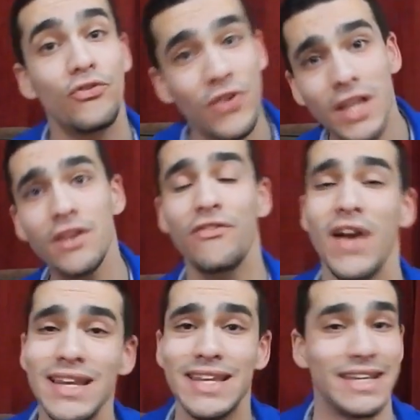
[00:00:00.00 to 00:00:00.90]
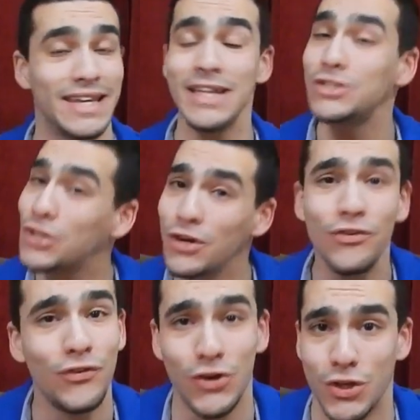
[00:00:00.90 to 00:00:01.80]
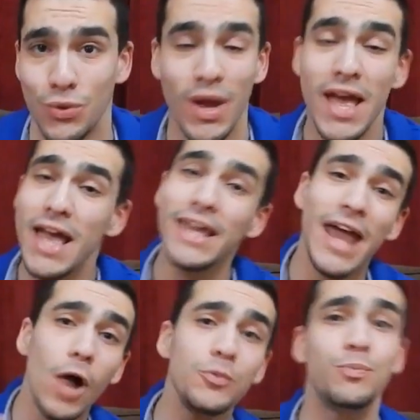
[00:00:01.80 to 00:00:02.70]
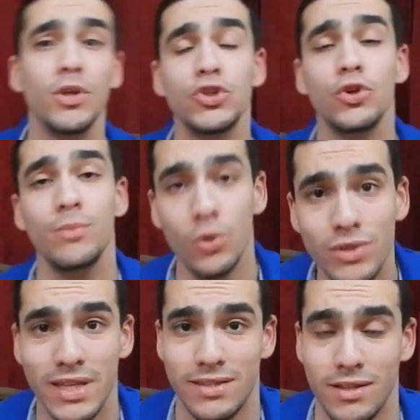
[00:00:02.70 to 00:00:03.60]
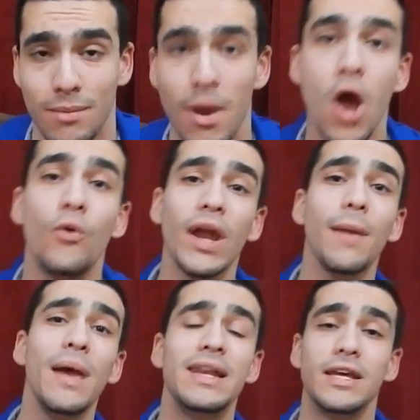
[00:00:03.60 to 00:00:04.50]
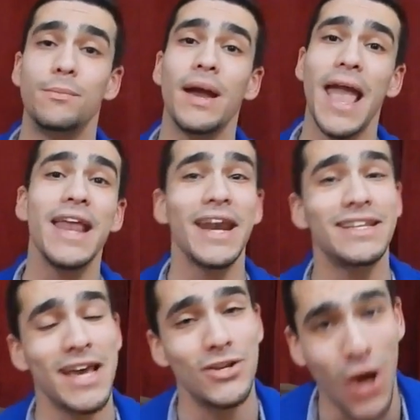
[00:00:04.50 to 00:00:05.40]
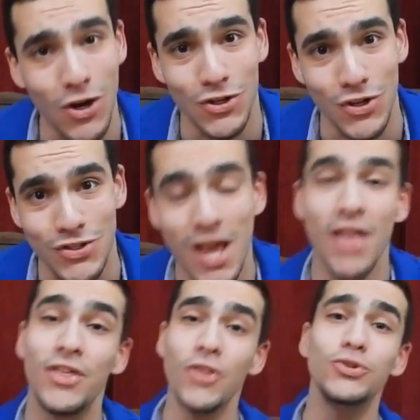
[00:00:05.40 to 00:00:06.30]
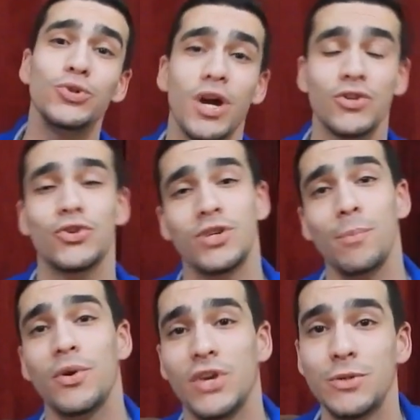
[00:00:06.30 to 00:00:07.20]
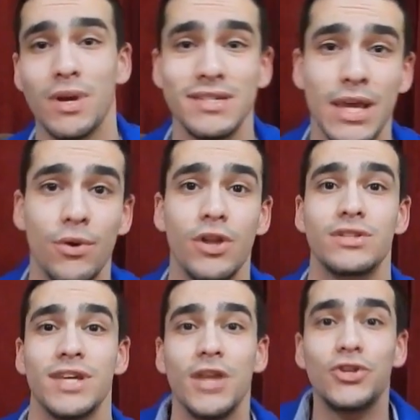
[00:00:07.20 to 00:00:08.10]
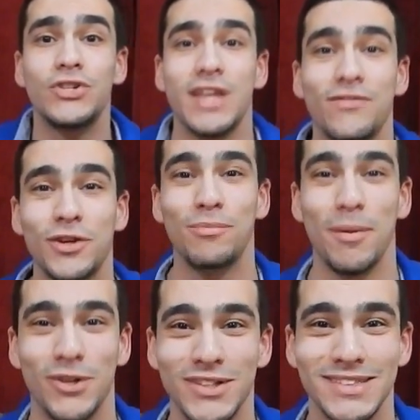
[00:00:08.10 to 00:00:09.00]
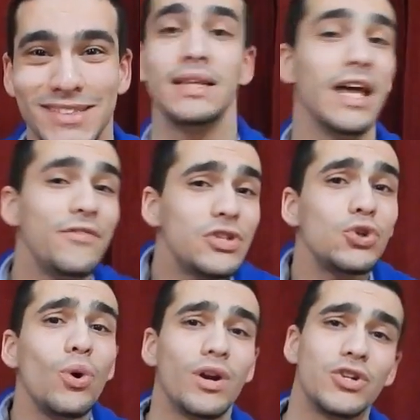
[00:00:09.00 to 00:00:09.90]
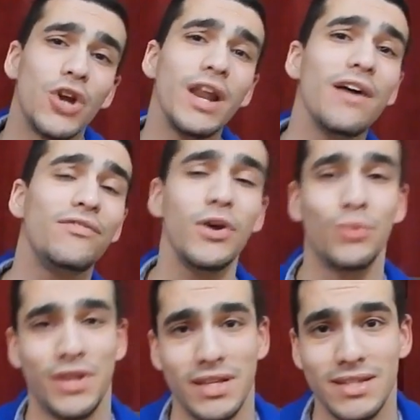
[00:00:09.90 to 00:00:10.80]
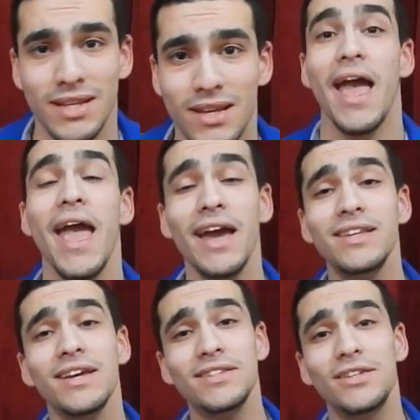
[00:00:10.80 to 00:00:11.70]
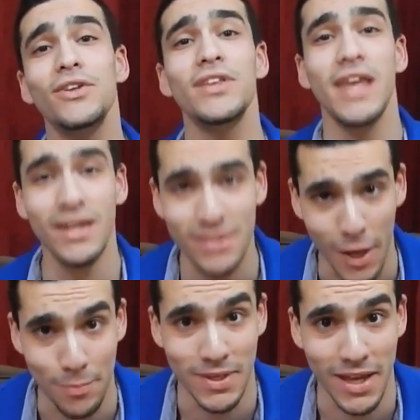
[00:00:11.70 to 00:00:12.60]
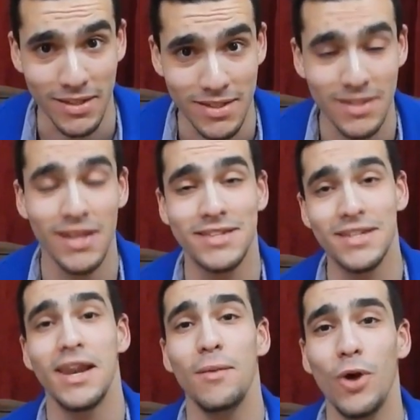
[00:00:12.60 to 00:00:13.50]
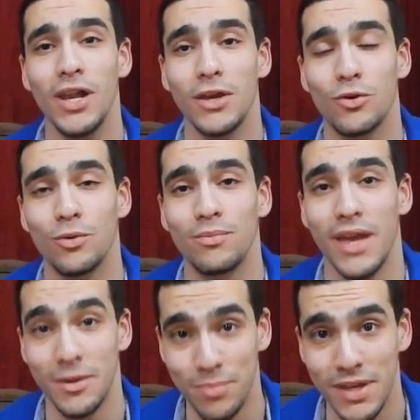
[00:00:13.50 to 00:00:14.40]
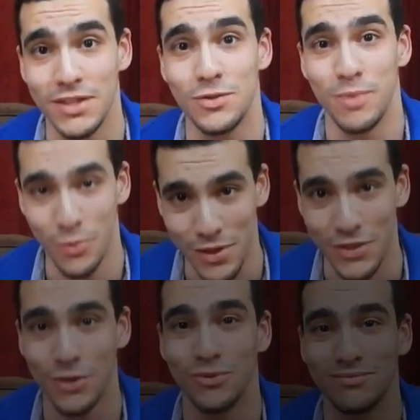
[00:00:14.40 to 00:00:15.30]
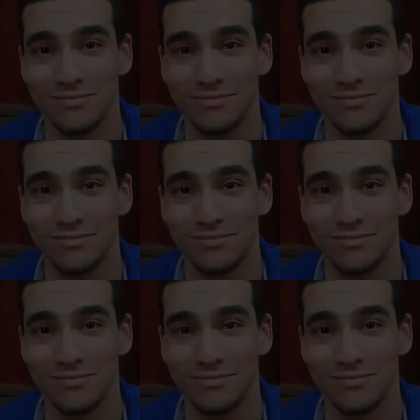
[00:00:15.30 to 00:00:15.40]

Feel offended. It's good for you. It helps build your immune system. Recommended by 8 out of 10 doctors. The other two doctors could not be reached because they were inside their safe little bubble. Life is short. Try to have fun with it. And until the next update, assalamu alaikum and peace be with you.